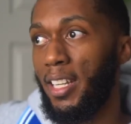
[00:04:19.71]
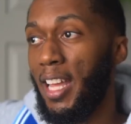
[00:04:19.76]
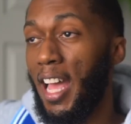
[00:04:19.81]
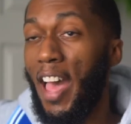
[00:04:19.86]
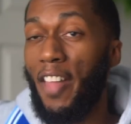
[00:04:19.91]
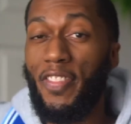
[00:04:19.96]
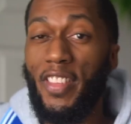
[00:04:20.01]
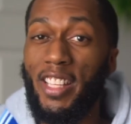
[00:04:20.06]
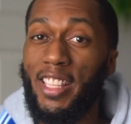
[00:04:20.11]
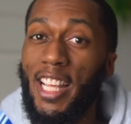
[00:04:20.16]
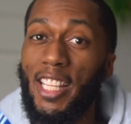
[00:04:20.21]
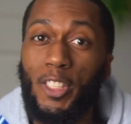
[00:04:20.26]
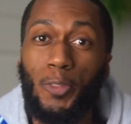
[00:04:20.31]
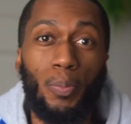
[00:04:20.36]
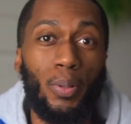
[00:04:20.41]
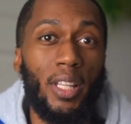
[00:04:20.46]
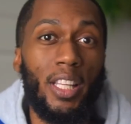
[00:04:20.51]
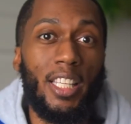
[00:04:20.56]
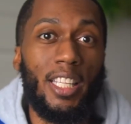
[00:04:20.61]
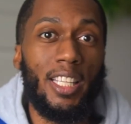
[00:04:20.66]
I think that's
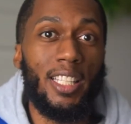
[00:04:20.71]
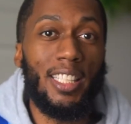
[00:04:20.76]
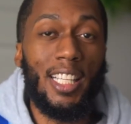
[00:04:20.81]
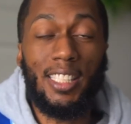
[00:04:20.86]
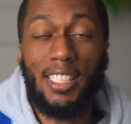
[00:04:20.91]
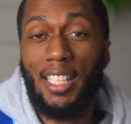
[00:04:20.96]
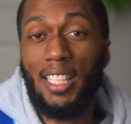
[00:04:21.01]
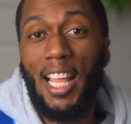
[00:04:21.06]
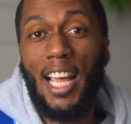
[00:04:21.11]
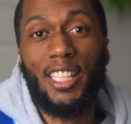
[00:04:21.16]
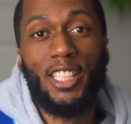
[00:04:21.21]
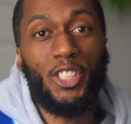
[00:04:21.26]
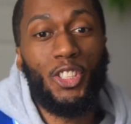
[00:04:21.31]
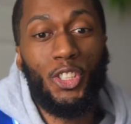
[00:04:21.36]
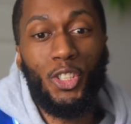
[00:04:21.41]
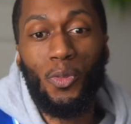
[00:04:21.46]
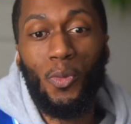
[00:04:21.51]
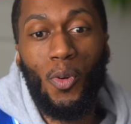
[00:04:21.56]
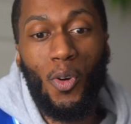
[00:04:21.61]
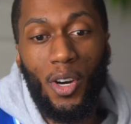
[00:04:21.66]
plenty. That's a lot to
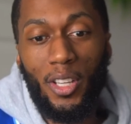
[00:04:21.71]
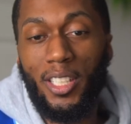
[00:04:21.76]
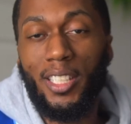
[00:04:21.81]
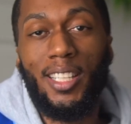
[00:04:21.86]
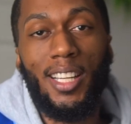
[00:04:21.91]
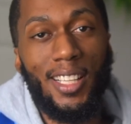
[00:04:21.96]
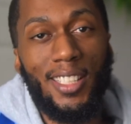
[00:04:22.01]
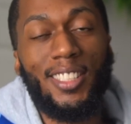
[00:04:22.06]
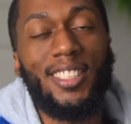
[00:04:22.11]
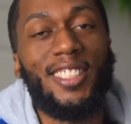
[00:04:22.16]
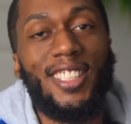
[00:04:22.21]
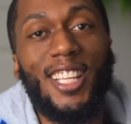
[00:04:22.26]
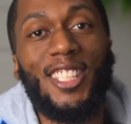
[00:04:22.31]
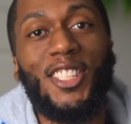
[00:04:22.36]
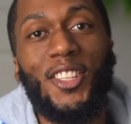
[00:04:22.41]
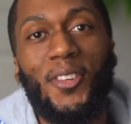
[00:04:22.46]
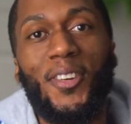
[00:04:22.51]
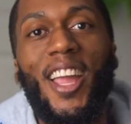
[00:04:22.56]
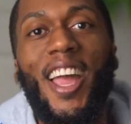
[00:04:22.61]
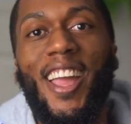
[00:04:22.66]
chew on, and that's that's
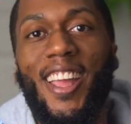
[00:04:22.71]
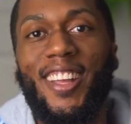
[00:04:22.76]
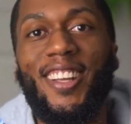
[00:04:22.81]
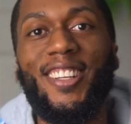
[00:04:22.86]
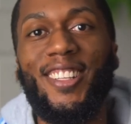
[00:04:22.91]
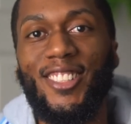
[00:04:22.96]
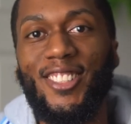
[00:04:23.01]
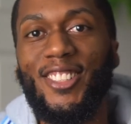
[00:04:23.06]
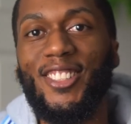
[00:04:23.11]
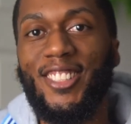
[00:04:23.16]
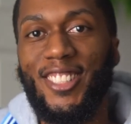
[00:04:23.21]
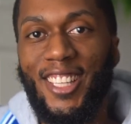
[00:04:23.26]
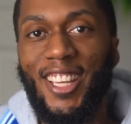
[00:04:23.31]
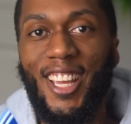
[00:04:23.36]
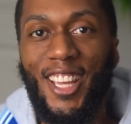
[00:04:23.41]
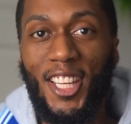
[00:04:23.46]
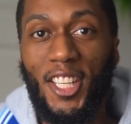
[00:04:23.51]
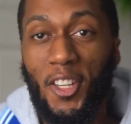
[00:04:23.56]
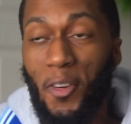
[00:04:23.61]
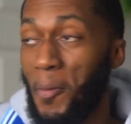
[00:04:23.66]
okay because
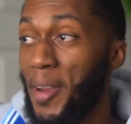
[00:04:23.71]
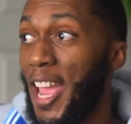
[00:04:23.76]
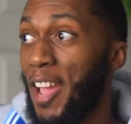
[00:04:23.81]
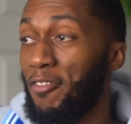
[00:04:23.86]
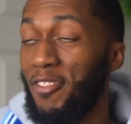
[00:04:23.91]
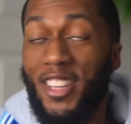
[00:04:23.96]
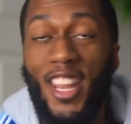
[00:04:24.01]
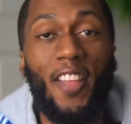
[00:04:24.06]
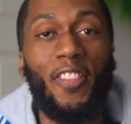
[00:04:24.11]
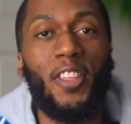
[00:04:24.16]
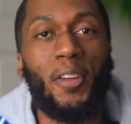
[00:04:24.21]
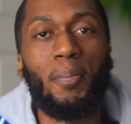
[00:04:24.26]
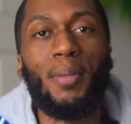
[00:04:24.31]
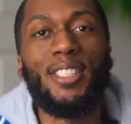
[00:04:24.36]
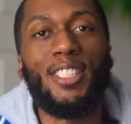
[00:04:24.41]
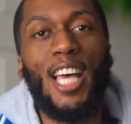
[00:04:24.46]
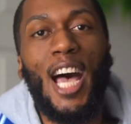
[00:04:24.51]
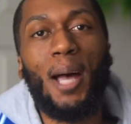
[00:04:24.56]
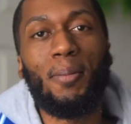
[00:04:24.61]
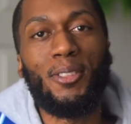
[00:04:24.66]
we have nothing but
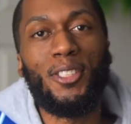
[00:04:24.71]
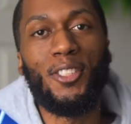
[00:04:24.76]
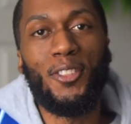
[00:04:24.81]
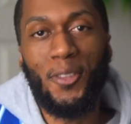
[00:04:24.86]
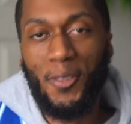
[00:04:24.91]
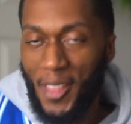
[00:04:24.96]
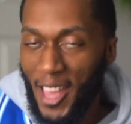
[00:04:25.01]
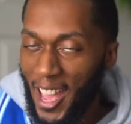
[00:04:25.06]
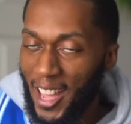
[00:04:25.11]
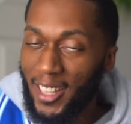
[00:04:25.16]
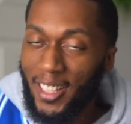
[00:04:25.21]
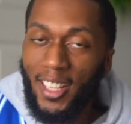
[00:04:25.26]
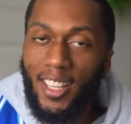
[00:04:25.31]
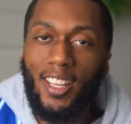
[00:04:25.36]
time to do that.